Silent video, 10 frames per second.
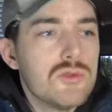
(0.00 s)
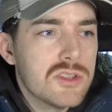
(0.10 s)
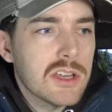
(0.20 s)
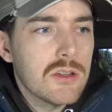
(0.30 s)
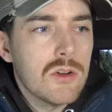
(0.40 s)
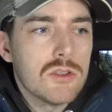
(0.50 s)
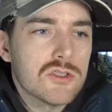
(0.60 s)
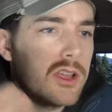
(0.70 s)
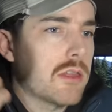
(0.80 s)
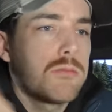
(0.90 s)
signal and
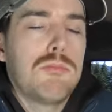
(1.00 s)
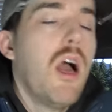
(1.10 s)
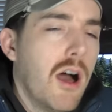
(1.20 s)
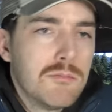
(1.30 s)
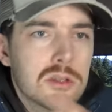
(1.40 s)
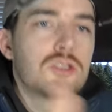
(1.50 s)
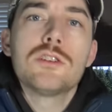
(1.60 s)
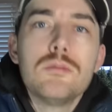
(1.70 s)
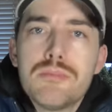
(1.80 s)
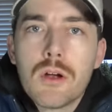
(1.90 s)
just like, man, I'm such a
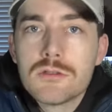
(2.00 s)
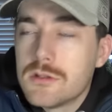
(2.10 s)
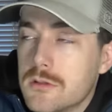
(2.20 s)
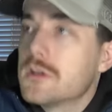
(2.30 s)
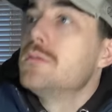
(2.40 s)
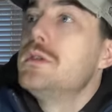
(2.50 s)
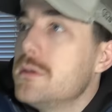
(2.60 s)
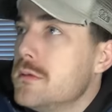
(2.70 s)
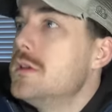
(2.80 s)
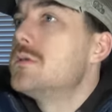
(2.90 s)
good person. Look at me
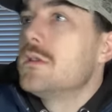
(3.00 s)
do this.